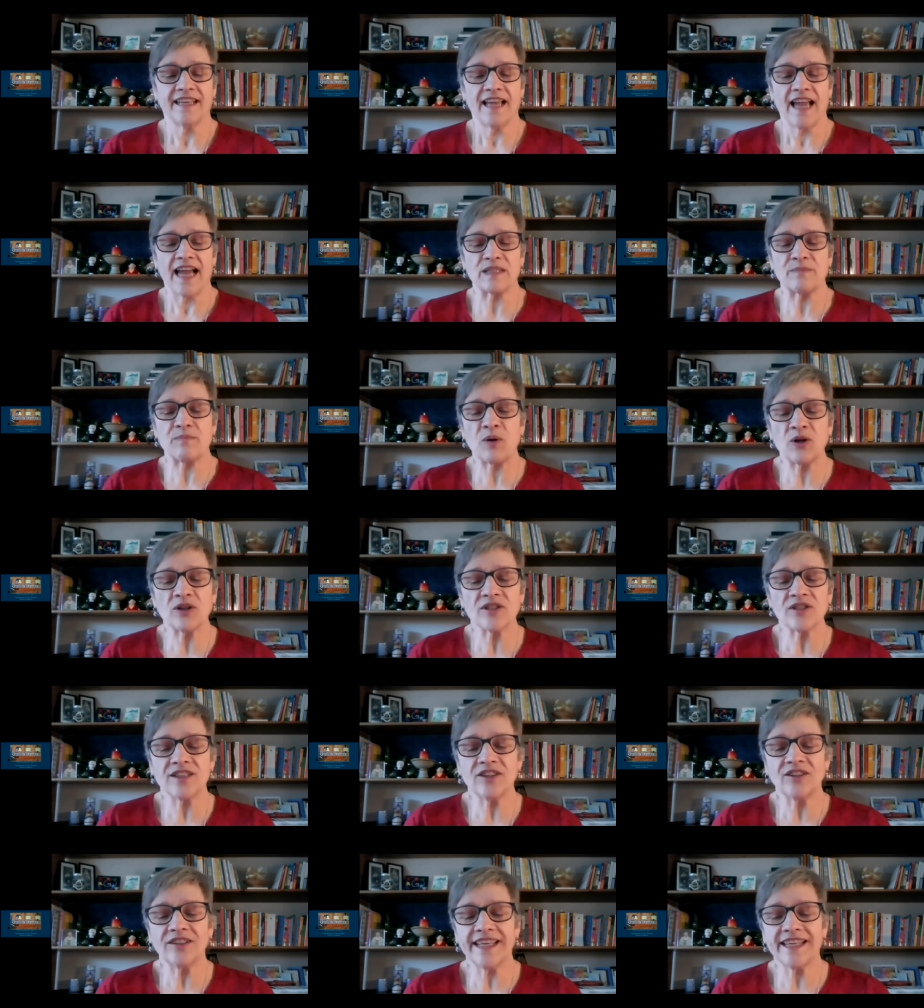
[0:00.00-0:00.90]
as
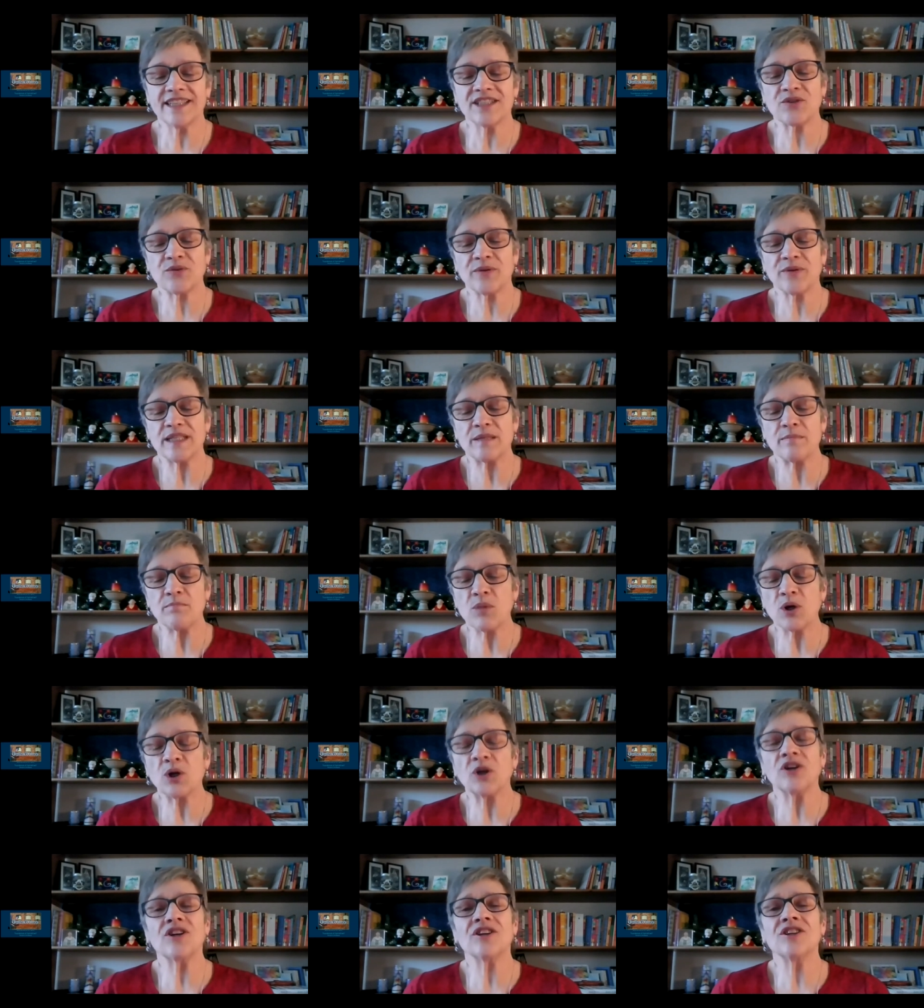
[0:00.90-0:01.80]
personal histories
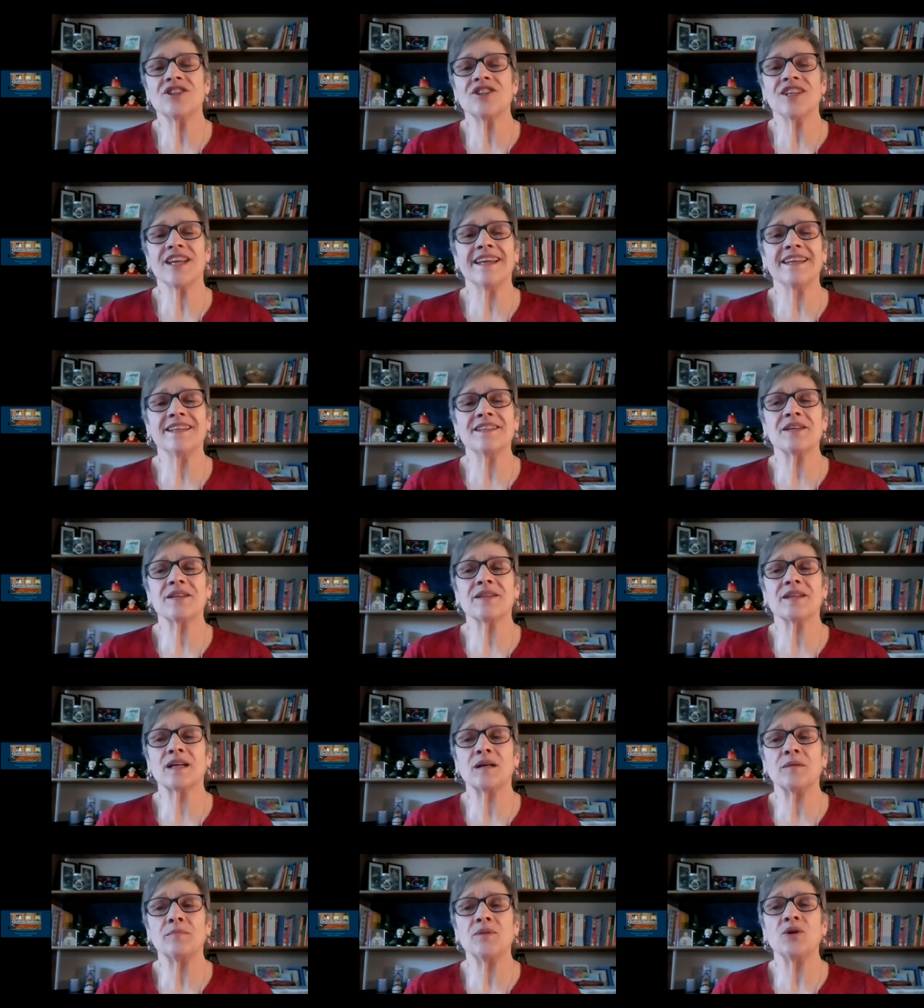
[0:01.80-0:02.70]
merge into the
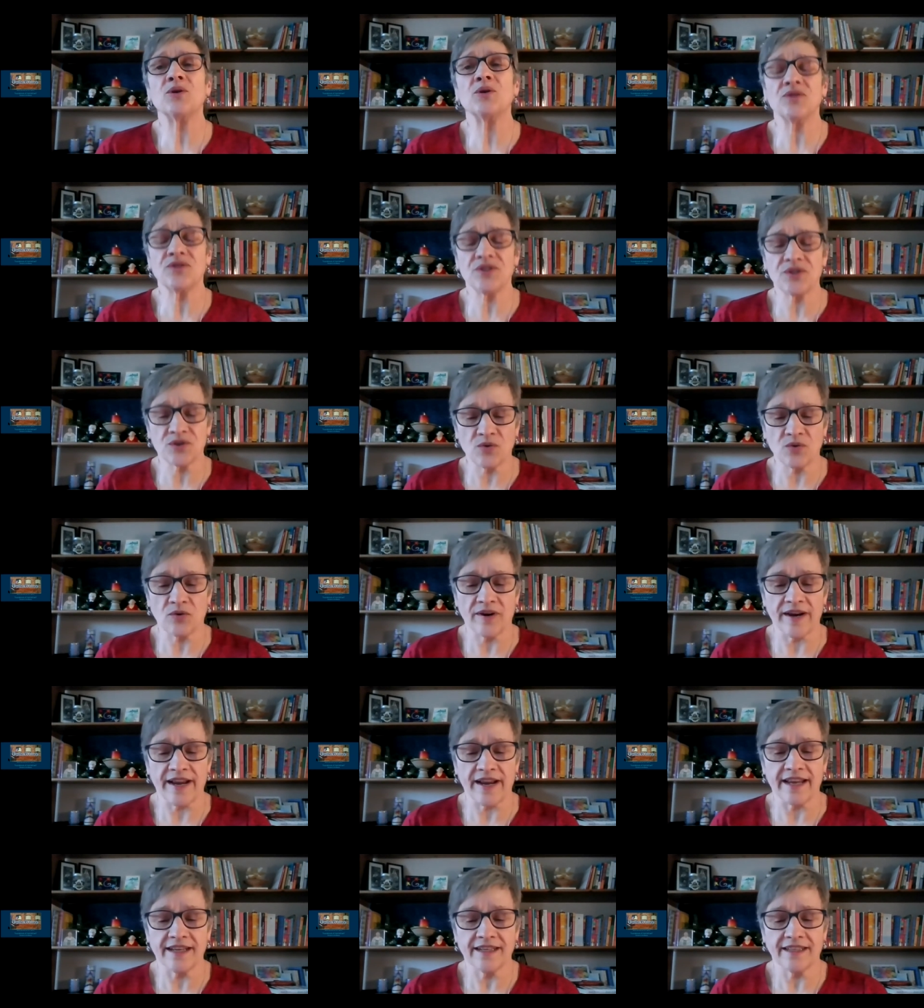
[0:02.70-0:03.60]
communal
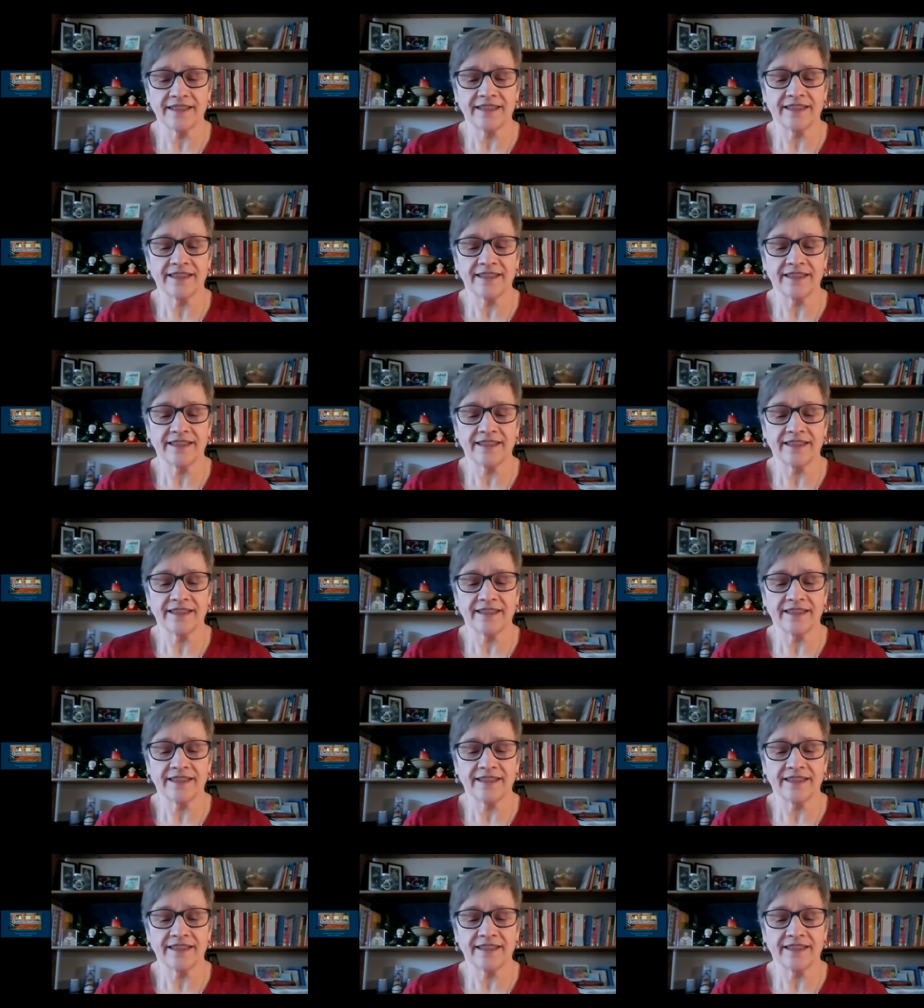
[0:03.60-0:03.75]
story,